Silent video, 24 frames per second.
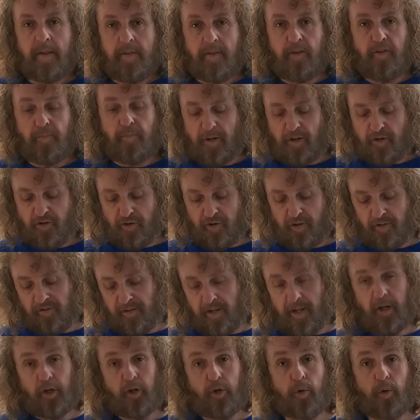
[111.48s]
This mixture is
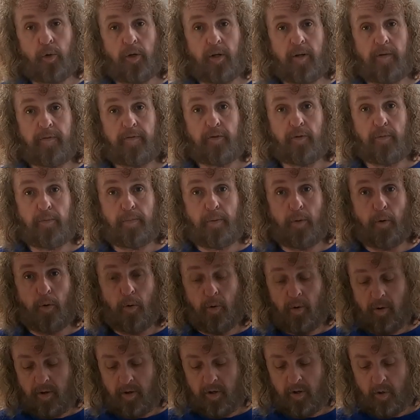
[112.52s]
now cool enough to
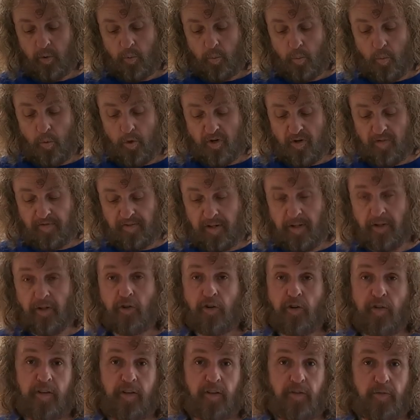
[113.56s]
pour, which I've done
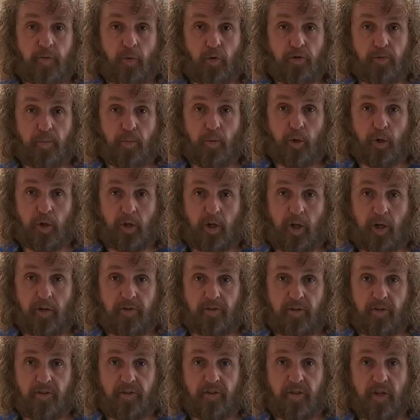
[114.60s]
into these 4 small
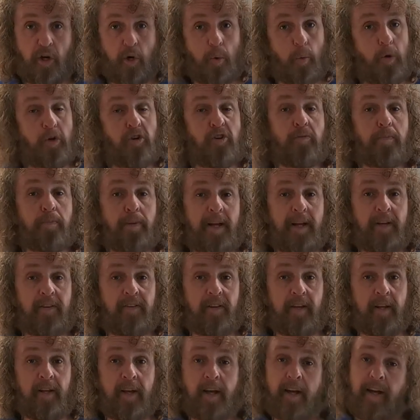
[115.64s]
glasses, which is
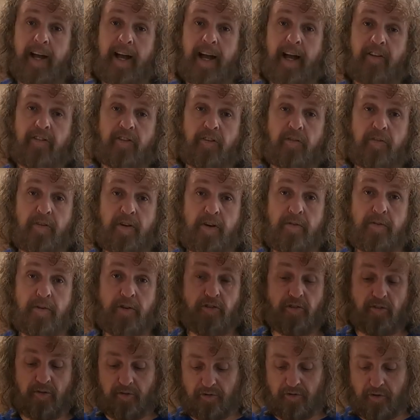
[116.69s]
plenty as it's a very
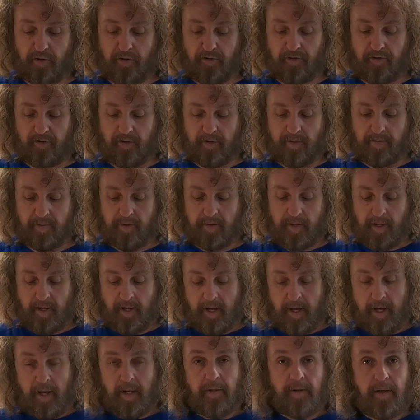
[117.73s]
rich dessert.
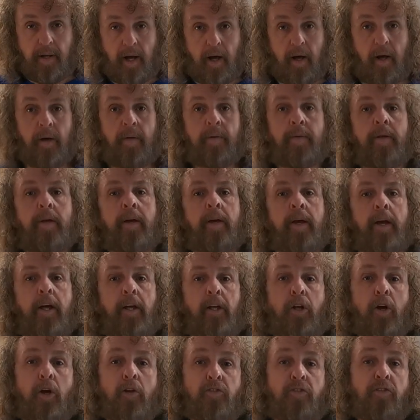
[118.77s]
Now
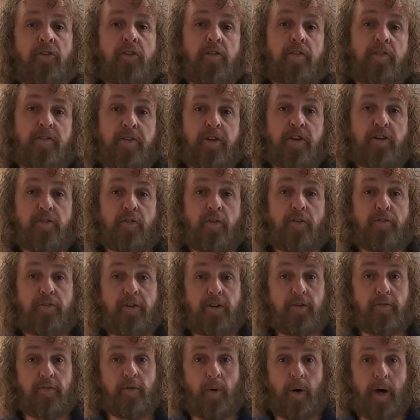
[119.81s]
it goes into the fridge for 3
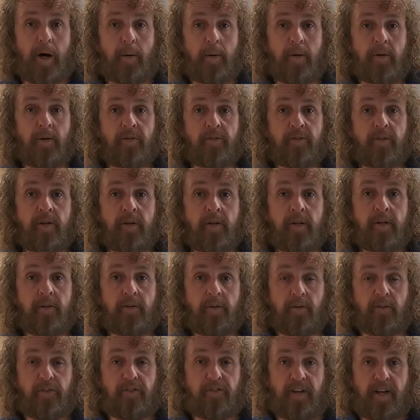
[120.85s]
to 4 hours
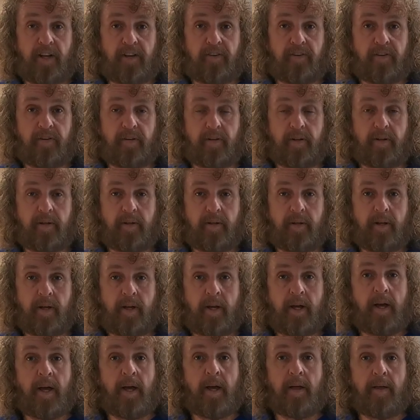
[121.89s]
till set.
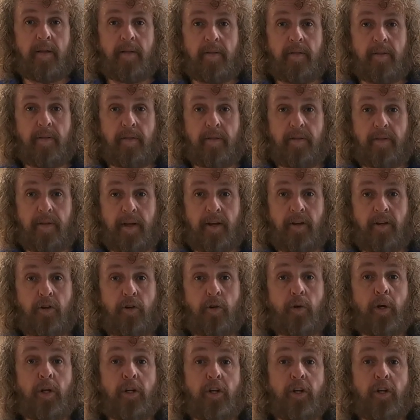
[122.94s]
Then you